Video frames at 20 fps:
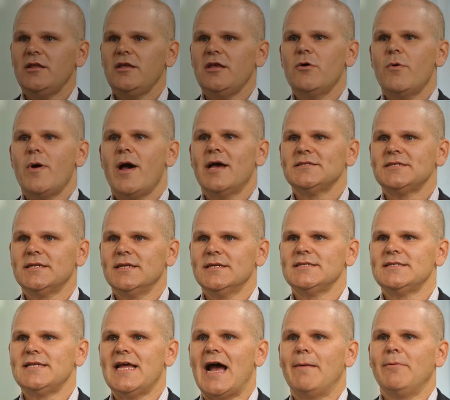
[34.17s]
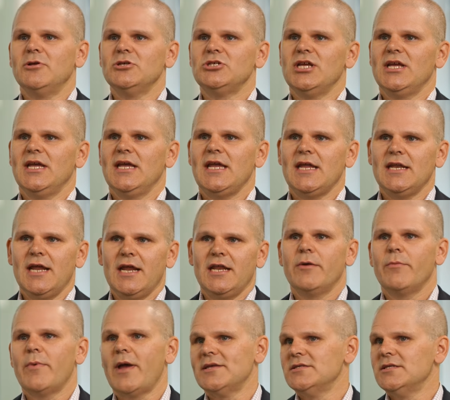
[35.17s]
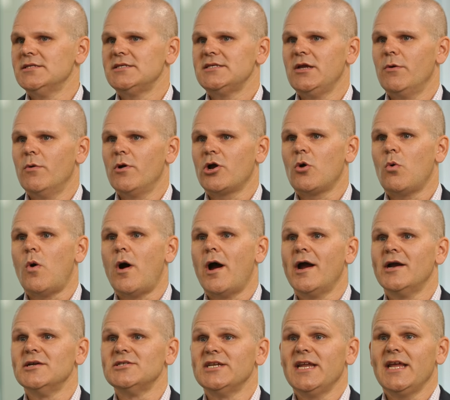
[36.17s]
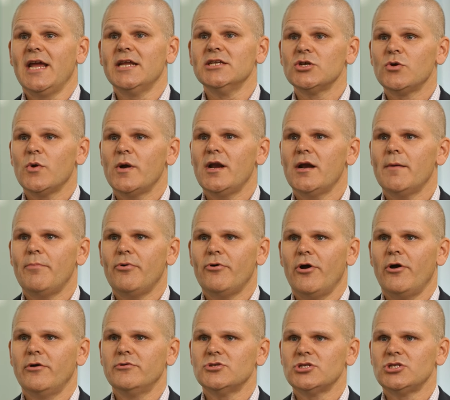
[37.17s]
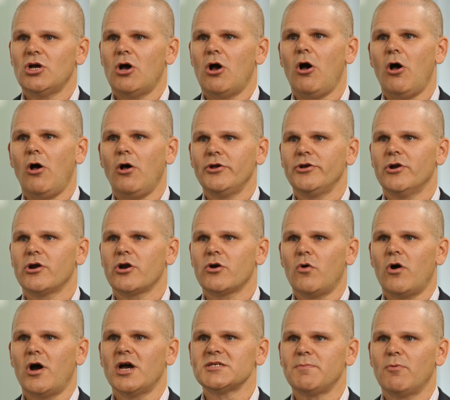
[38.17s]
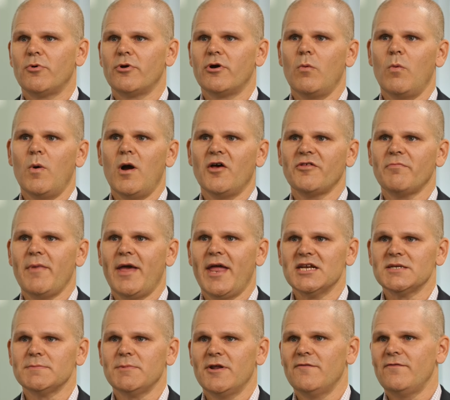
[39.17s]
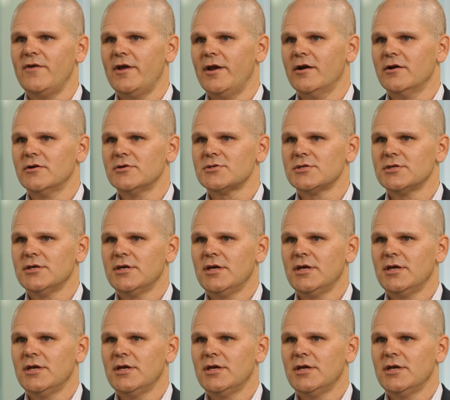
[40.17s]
the U.S. and establishing Canadian residency requires an integrated approach to all your cross-border wealth management affairs.